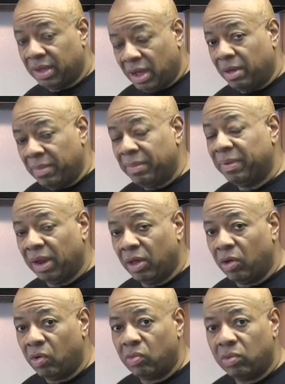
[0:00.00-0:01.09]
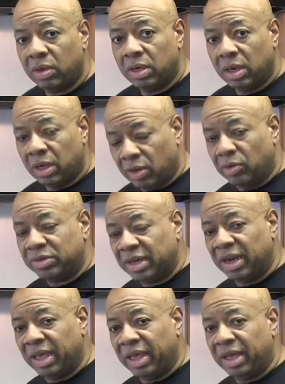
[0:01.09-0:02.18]
Comment below. Go to
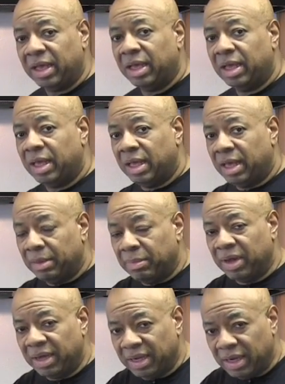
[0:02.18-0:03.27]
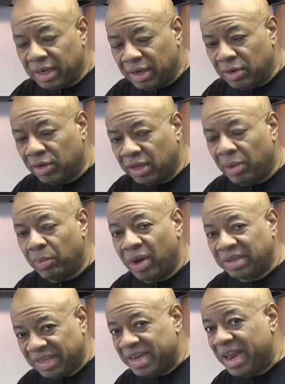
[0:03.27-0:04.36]
the link. But look at
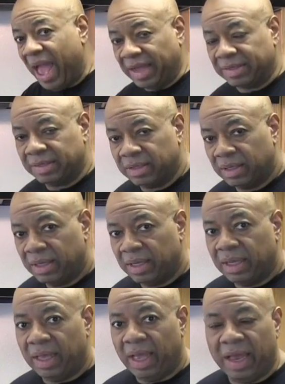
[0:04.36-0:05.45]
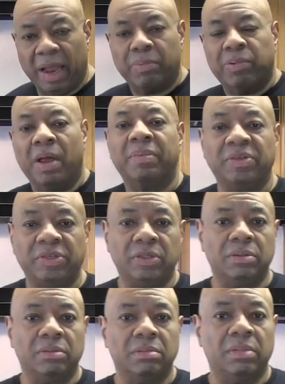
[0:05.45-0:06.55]
what's next. And I promise
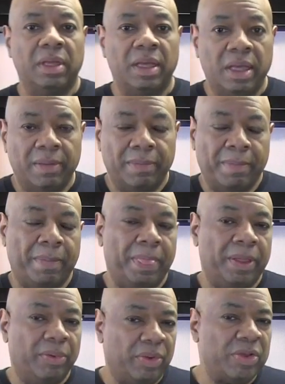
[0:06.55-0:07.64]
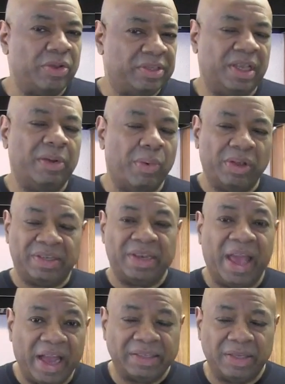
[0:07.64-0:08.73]
you, when you see what's
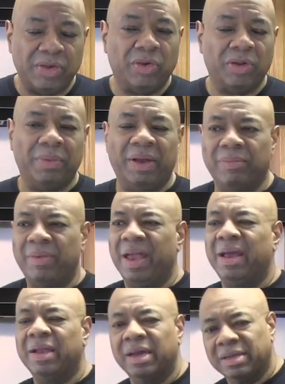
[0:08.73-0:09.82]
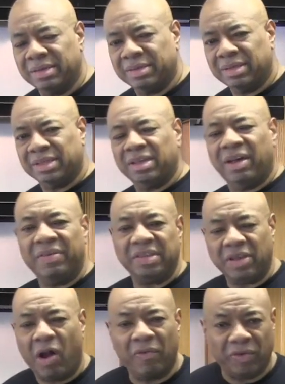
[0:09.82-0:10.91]
next, you're going to be like, man, look at this, the stuff
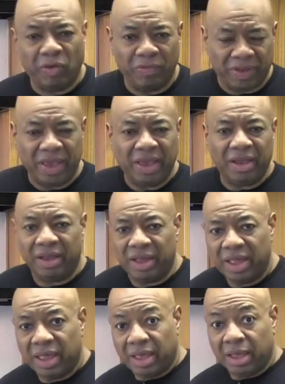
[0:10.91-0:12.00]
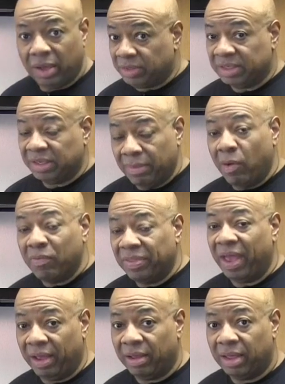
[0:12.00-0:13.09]
he's offering over here, because there's something over
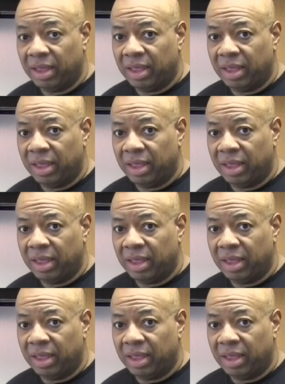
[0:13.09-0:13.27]
there.